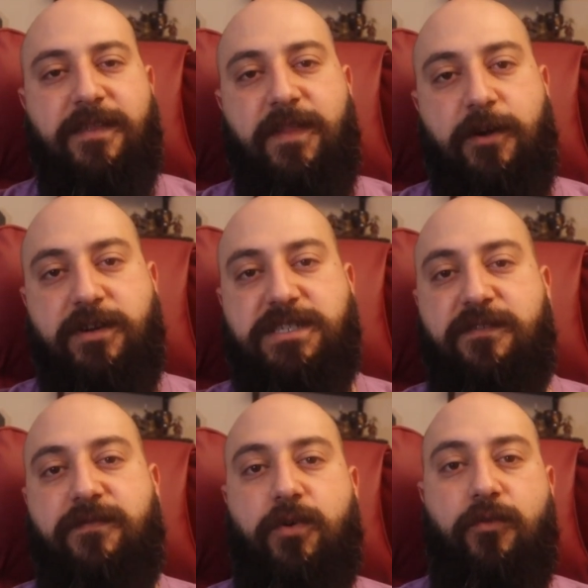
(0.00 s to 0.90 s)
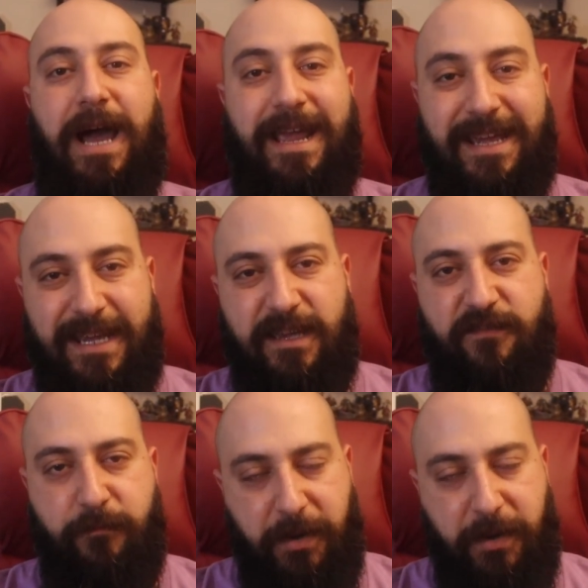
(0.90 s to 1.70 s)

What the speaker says: there is a variety of